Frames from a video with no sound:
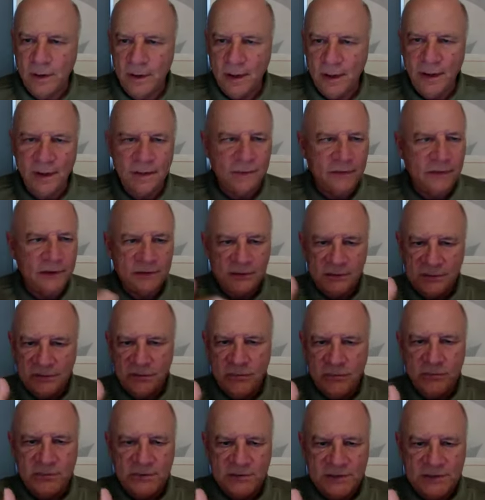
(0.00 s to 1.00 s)
and the
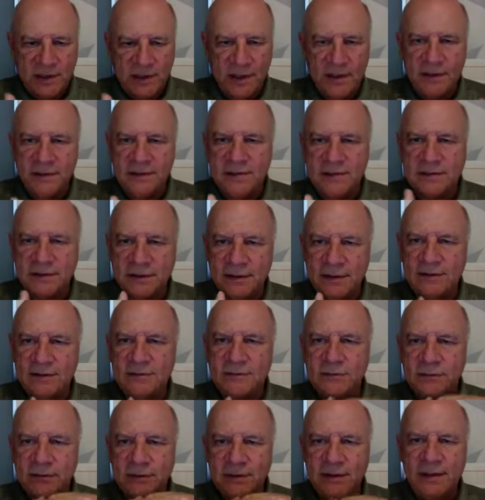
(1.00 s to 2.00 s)
two sides
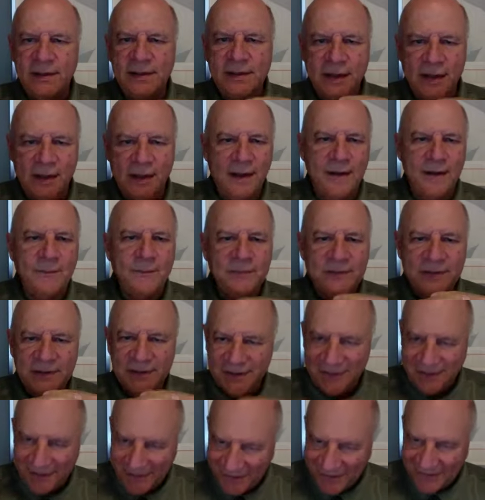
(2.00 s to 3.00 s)
literally came
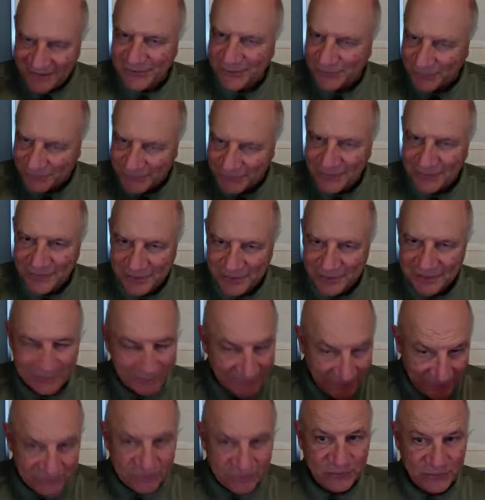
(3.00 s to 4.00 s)
together,
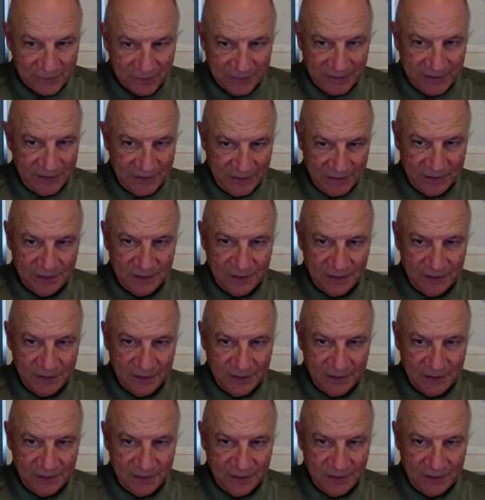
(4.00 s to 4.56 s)
literally,